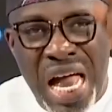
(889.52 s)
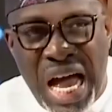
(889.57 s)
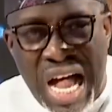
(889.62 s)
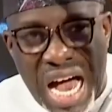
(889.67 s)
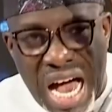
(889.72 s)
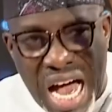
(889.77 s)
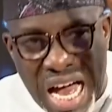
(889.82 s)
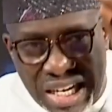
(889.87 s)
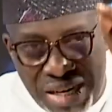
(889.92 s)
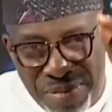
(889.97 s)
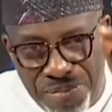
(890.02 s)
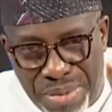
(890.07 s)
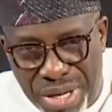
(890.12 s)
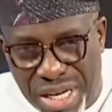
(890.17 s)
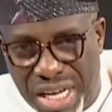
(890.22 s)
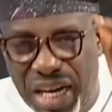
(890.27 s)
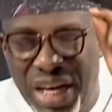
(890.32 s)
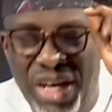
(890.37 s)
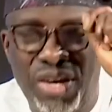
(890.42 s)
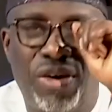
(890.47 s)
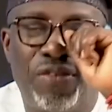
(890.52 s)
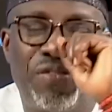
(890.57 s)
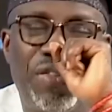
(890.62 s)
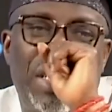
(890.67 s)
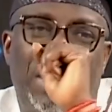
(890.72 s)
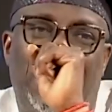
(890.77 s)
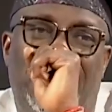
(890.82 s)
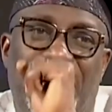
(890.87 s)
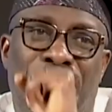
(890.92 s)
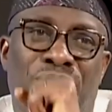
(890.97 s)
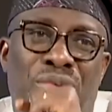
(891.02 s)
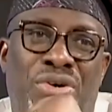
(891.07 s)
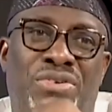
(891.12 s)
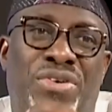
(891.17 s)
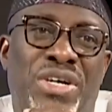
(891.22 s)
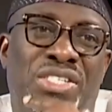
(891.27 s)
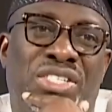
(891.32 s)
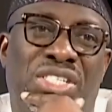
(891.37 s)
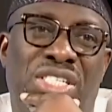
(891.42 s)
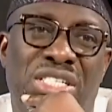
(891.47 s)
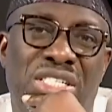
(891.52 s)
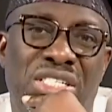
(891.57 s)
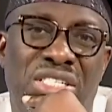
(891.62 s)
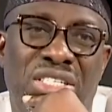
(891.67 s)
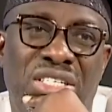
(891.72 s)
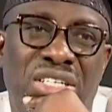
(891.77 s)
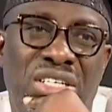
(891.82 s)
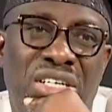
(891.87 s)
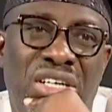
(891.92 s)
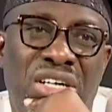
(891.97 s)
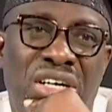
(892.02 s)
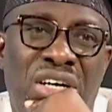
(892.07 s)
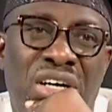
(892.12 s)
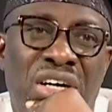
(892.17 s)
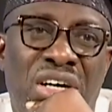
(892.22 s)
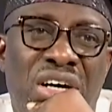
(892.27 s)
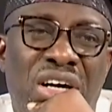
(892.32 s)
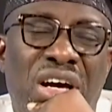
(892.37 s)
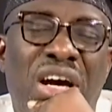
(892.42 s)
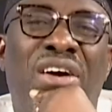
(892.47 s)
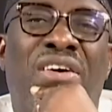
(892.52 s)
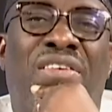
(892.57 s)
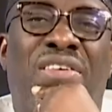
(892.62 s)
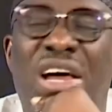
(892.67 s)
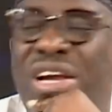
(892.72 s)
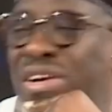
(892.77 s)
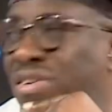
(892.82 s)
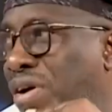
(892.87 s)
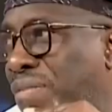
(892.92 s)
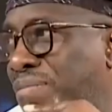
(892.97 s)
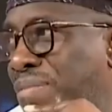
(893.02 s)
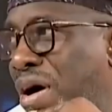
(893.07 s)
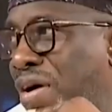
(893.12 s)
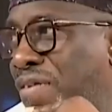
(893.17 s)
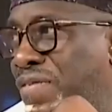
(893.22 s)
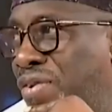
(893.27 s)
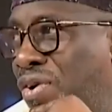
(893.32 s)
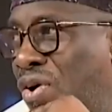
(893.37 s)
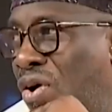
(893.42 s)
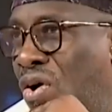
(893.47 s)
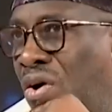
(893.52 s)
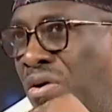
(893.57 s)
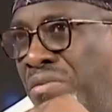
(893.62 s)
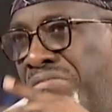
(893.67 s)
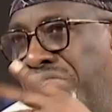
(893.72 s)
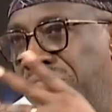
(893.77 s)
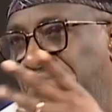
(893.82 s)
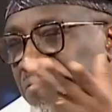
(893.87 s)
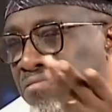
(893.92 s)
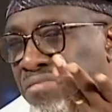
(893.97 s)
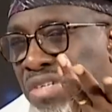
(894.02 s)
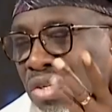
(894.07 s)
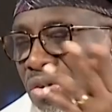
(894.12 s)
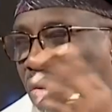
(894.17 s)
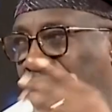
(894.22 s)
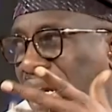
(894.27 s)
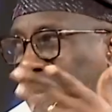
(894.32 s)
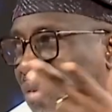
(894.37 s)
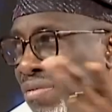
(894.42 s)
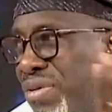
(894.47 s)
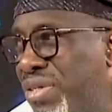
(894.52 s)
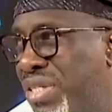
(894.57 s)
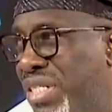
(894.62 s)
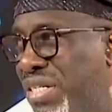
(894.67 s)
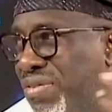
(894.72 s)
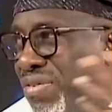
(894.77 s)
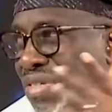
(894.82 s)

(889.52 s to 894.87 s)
At the beginning of this democracy, a great number of your middle-level civil